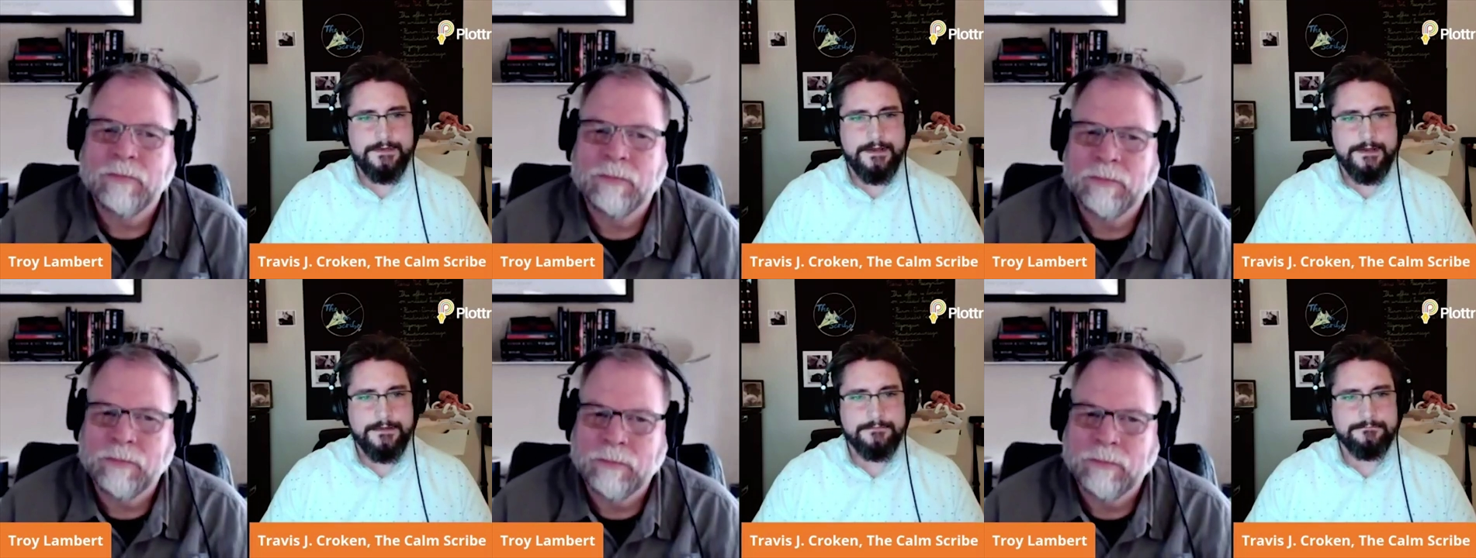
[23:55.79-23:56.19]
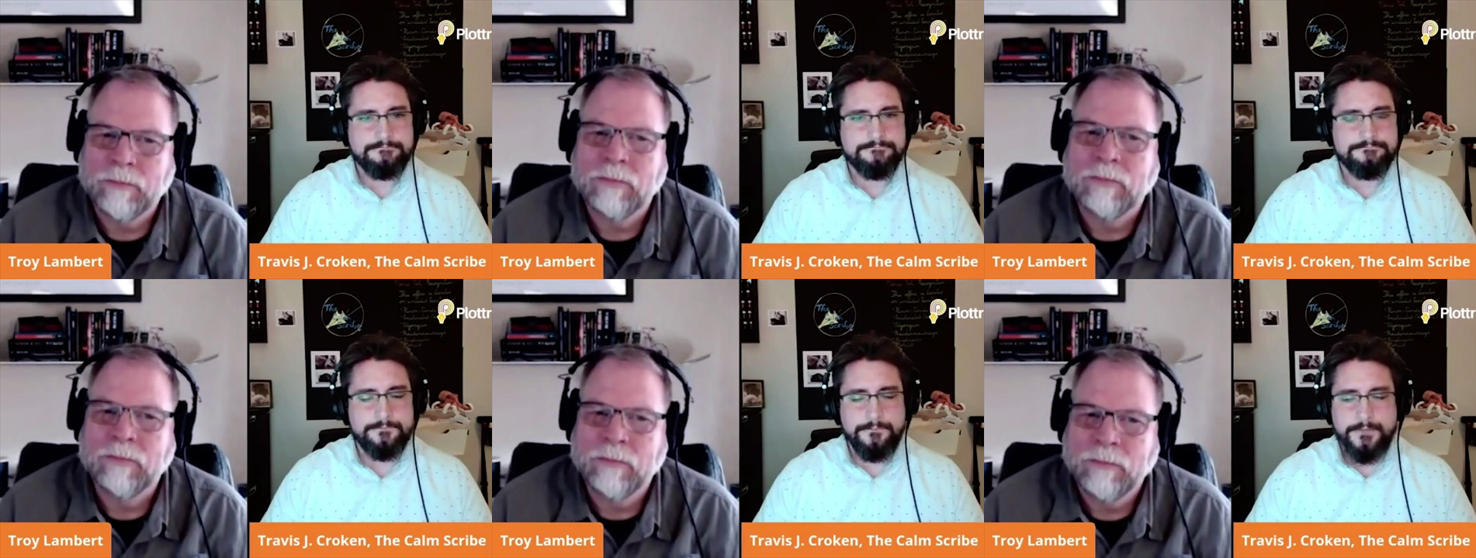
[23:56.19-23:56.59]

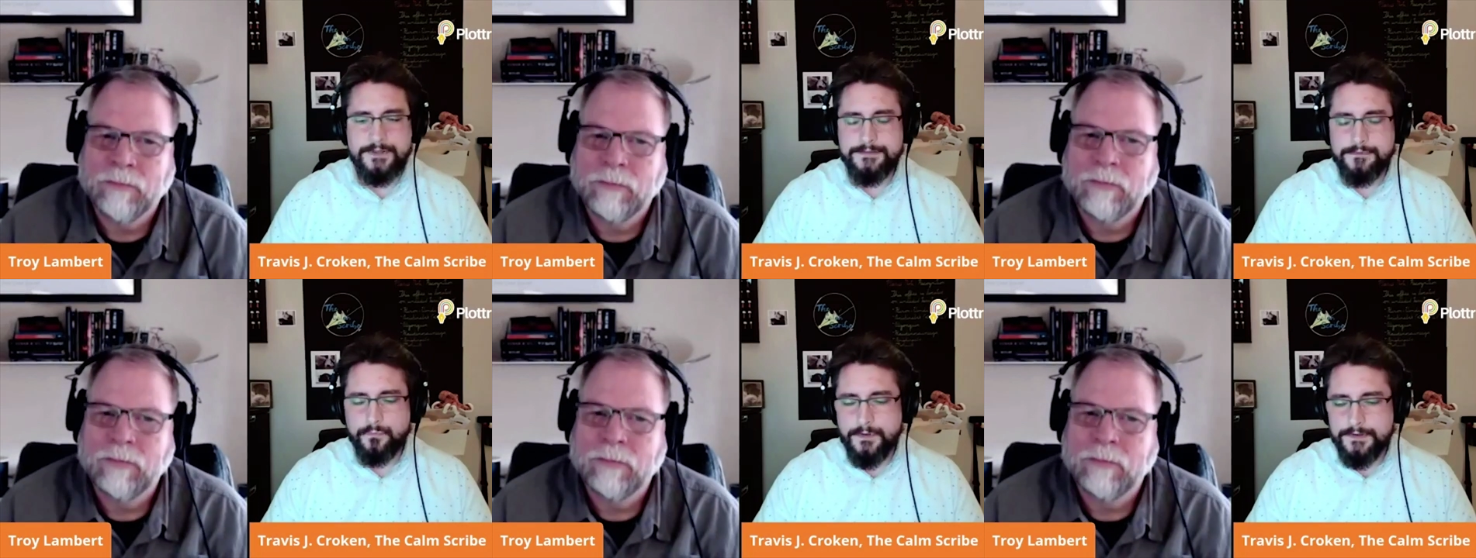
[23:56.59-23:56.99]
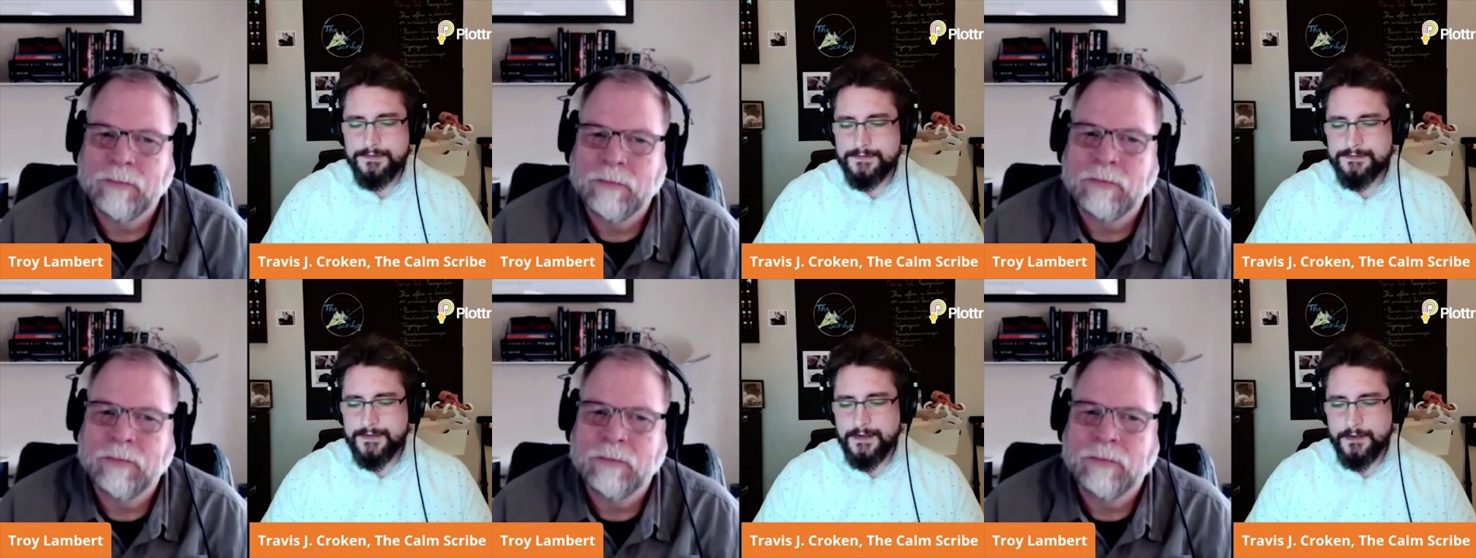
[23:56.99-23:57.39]
Speaker 1: Um, but one
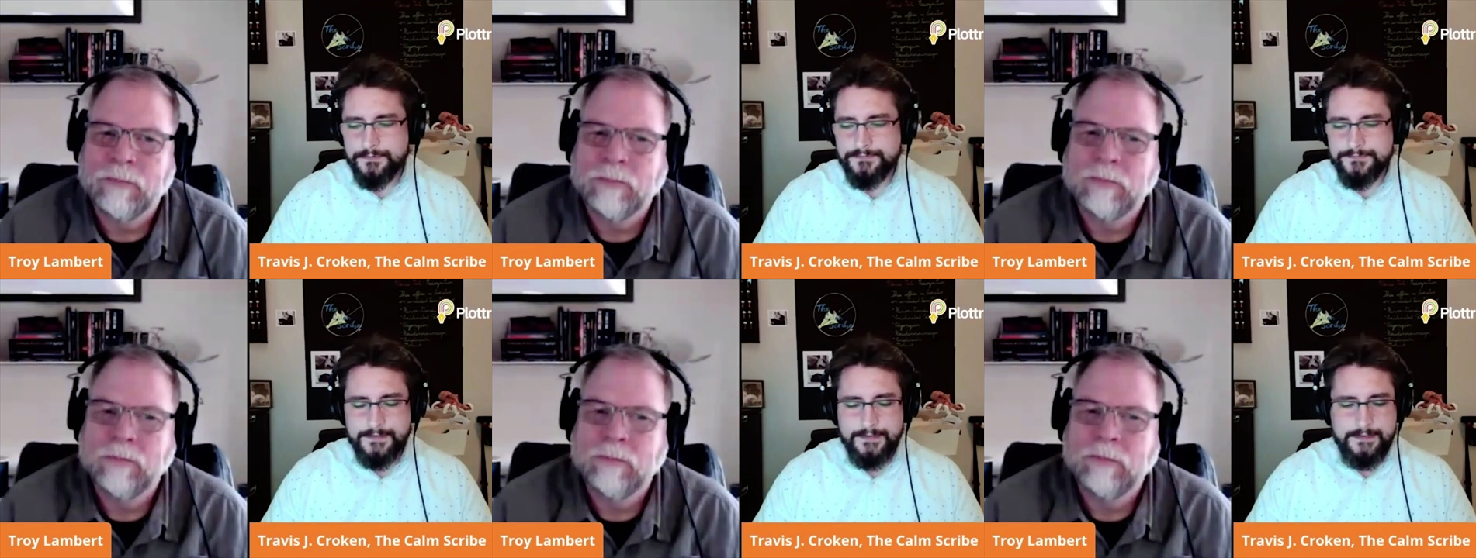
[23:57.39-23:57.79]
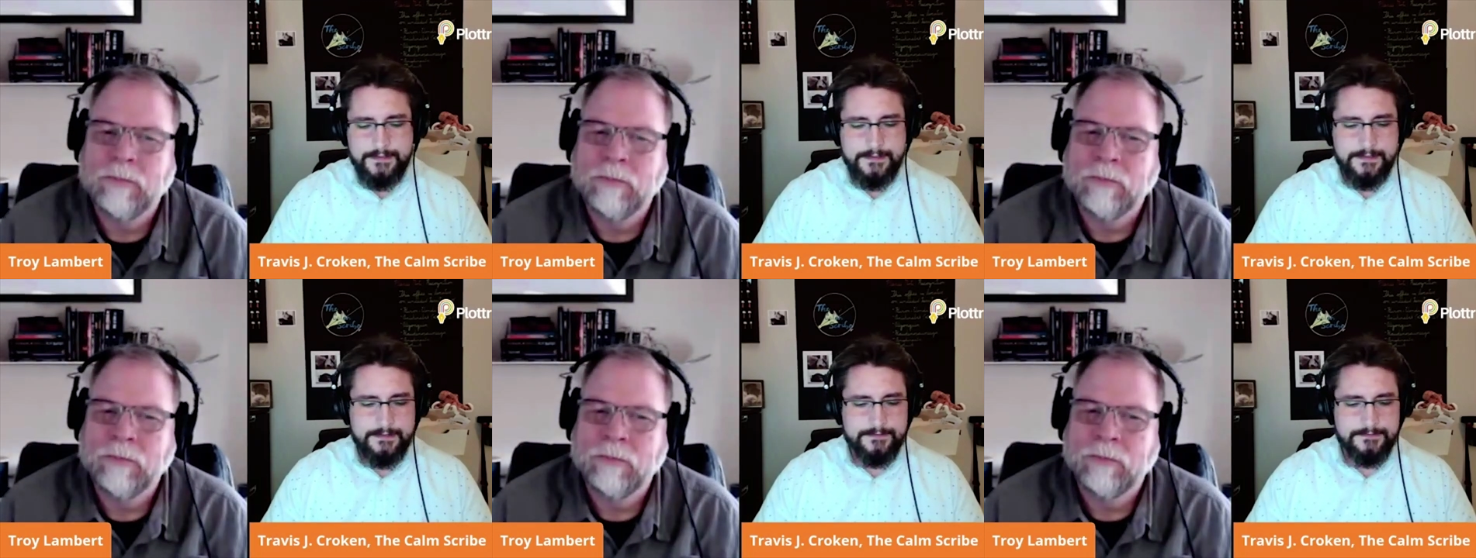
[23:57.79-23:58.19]
thing that I would say
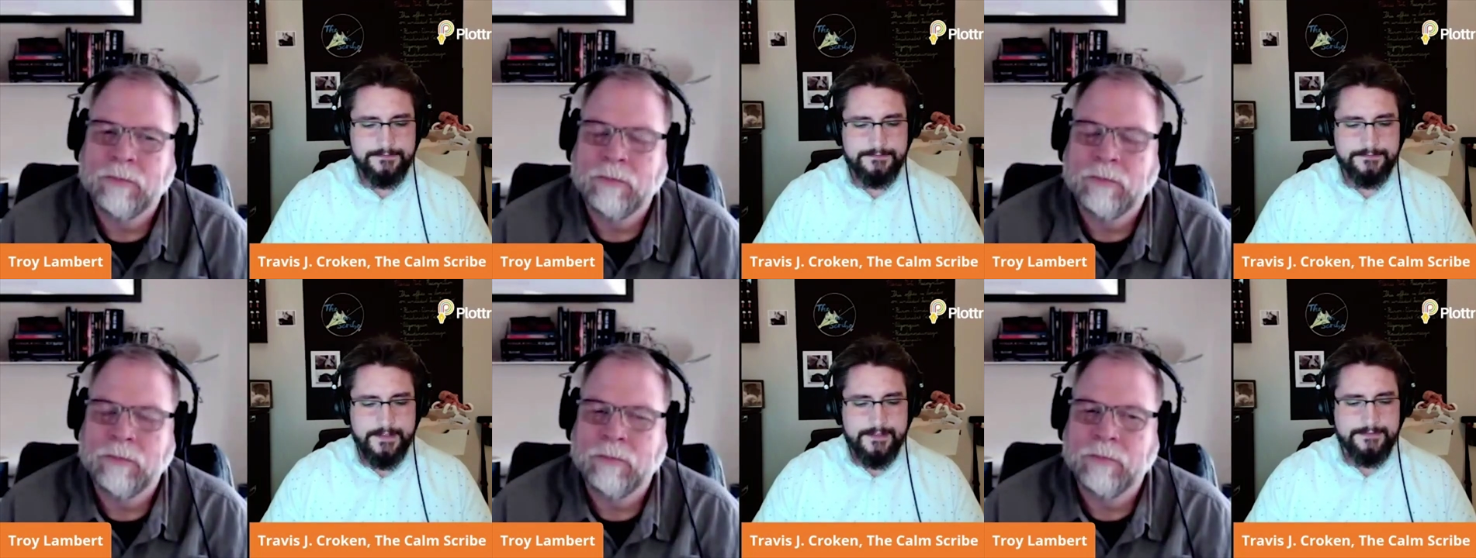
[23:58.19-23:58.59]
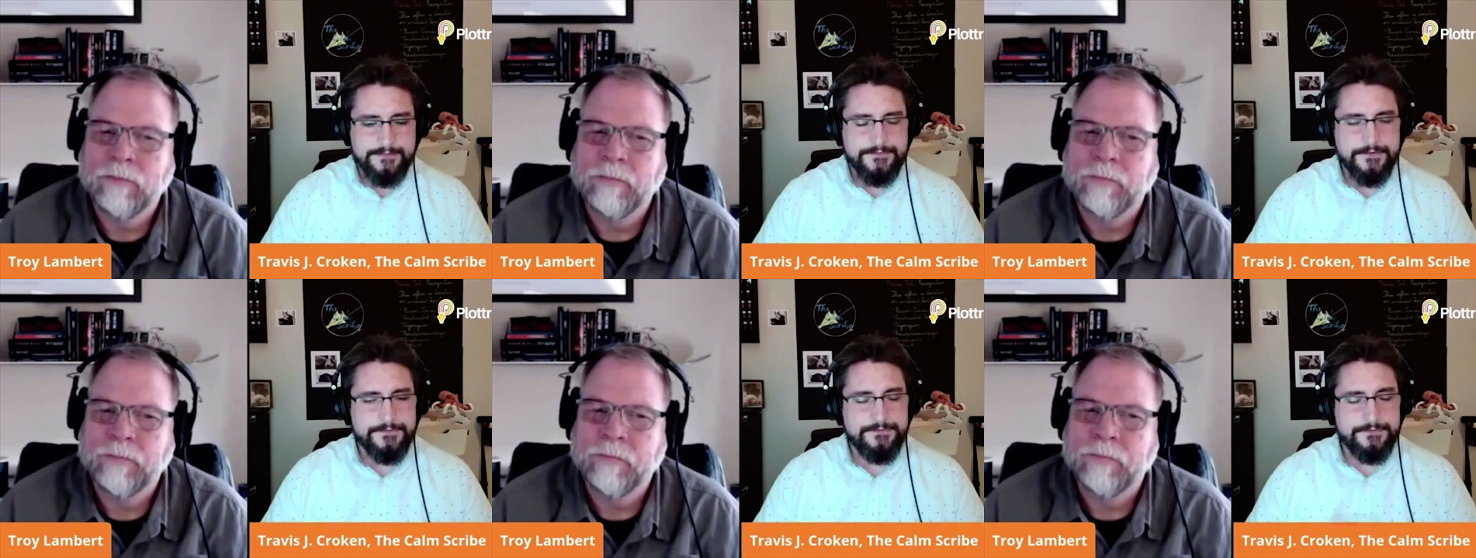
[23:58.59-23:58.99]
is
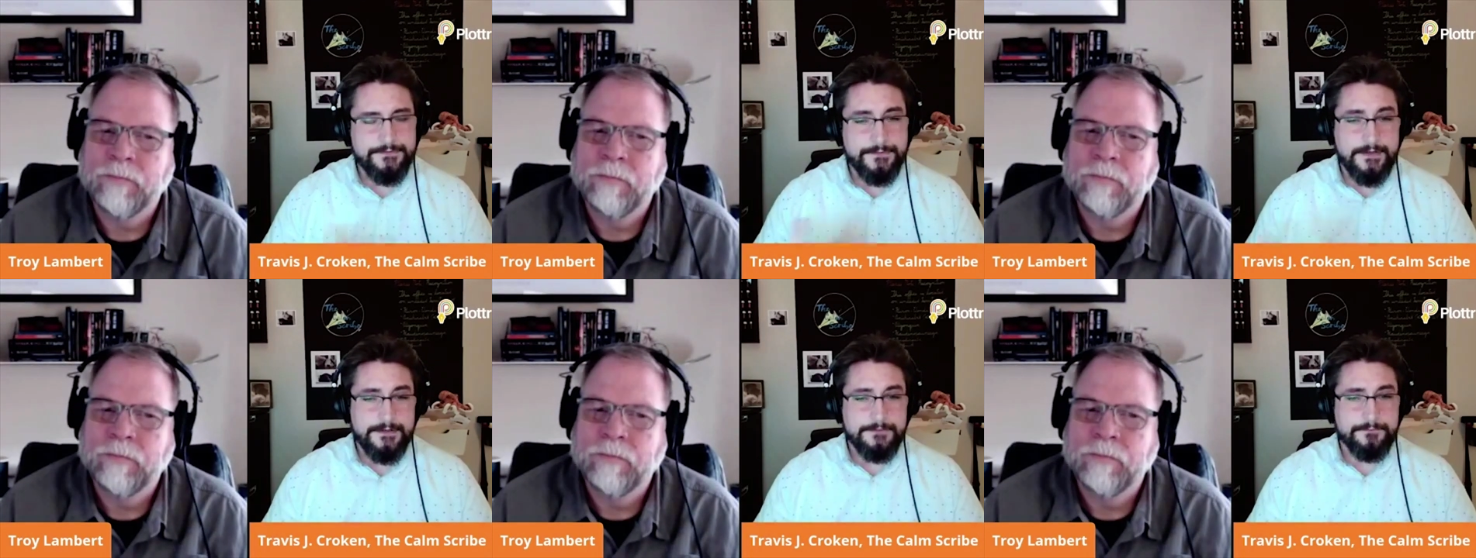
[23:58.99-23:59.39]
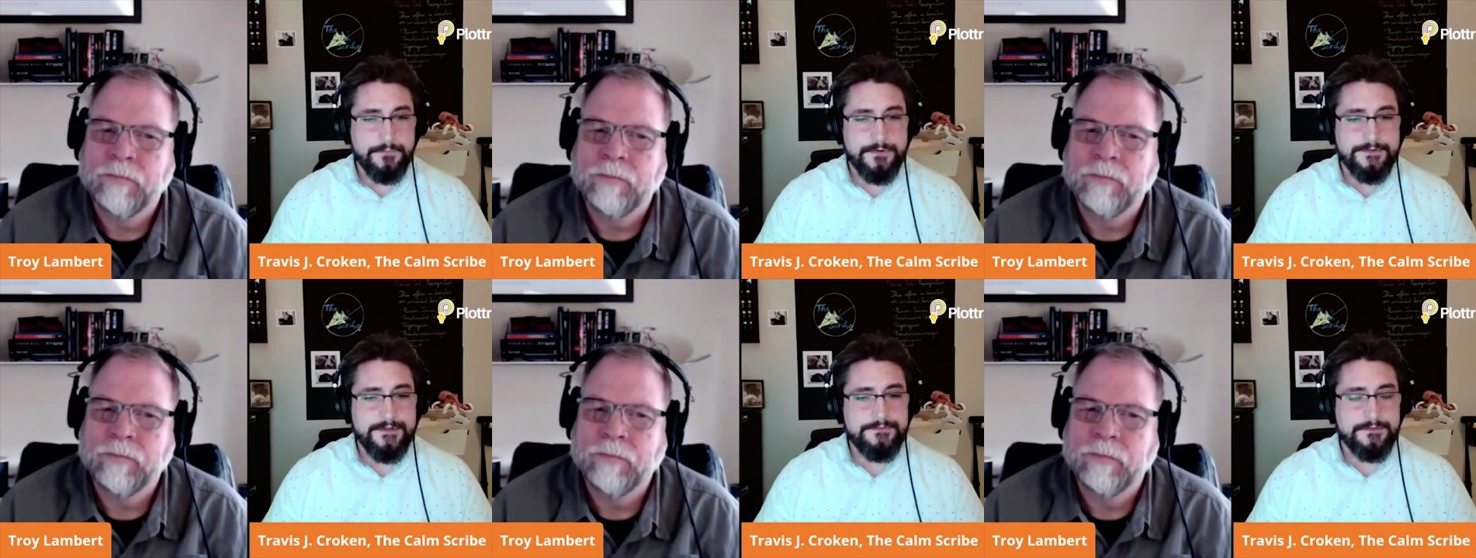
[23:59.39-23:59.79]
there's also a
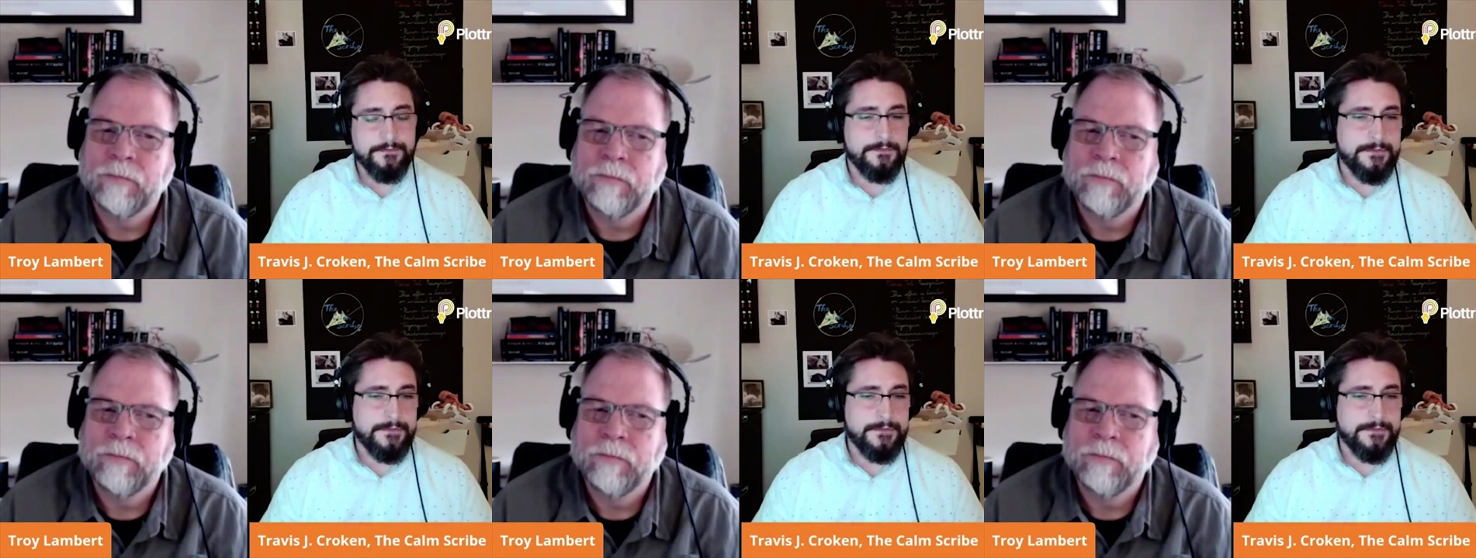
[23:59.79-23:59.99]
book that someone